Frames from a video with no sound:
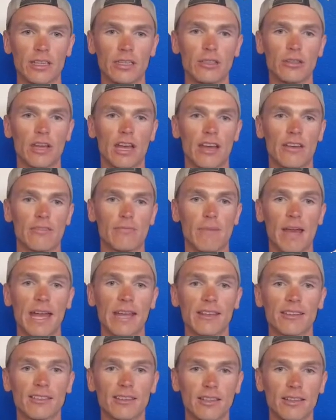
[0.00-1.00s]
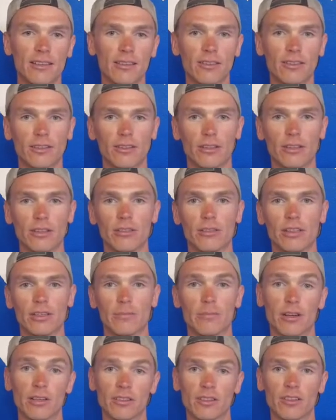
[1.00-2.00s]
you have magazines so you can
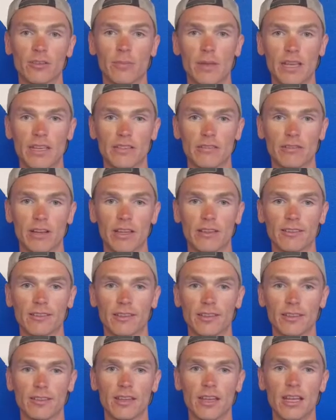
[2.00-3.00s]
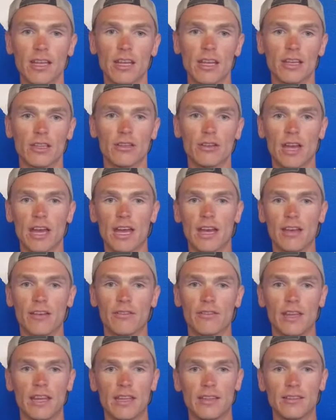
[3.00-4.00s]
participate in races, you
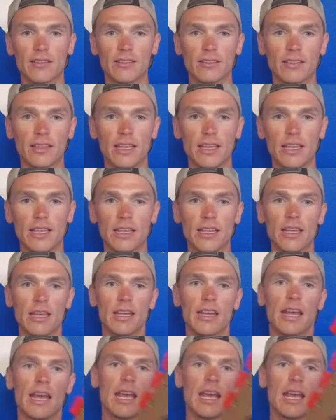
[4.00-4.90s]
have a sling,